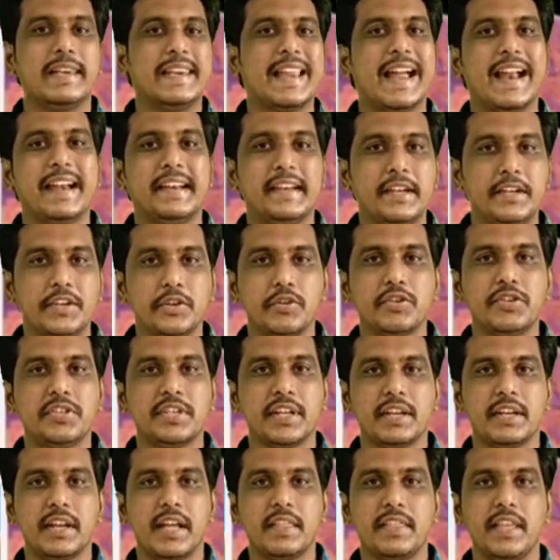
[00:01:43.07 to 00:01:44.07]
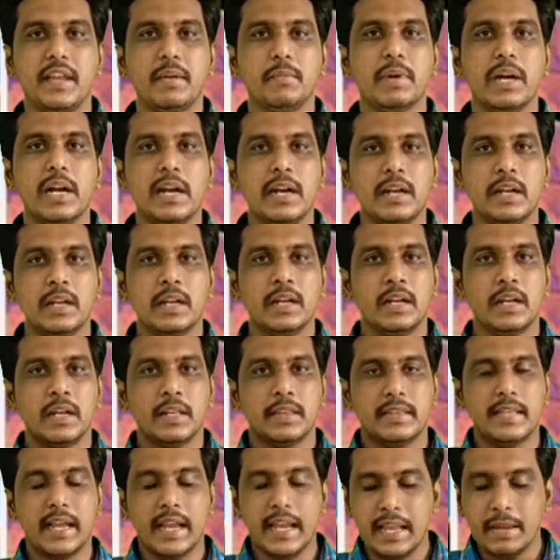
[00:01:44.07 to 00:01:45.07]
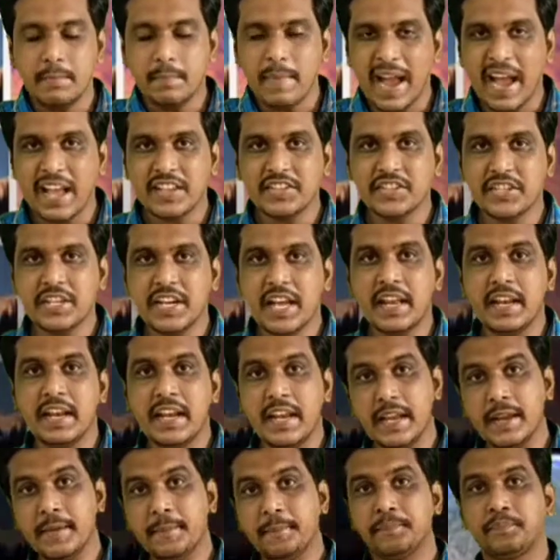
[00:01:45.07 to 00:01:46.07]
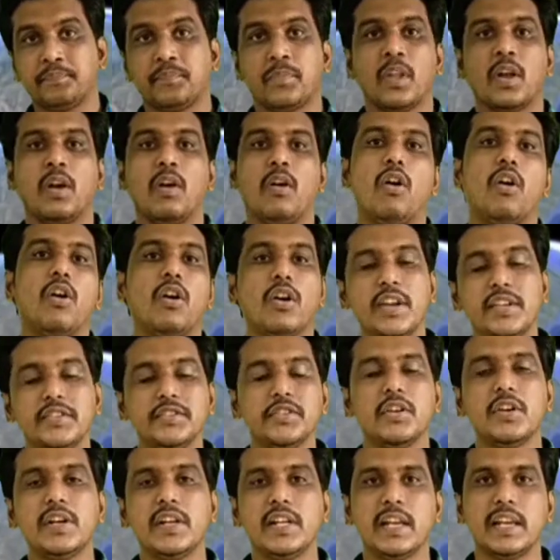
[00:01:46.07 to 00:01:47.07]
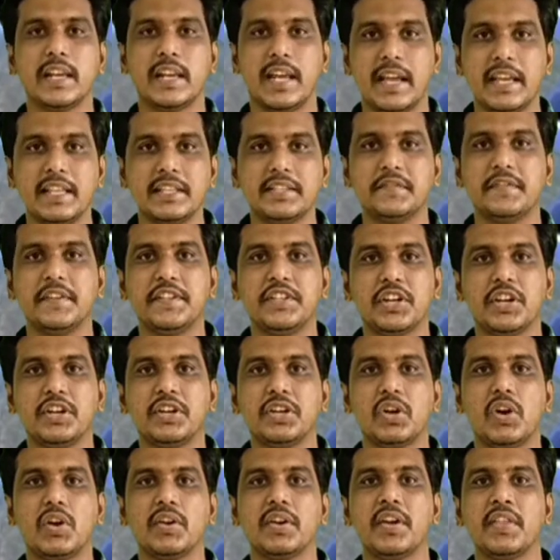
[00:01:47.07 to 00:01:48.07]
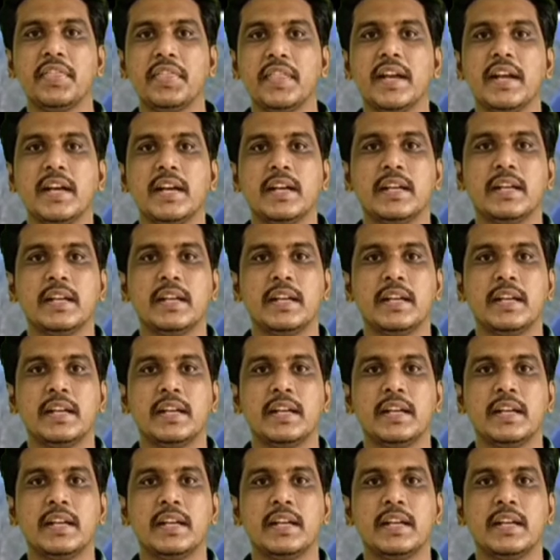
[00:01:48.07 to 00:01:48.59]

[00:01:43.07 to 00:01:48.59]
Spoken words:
Latitudes are nothing but the imaginary horizontal lines which are drawn on the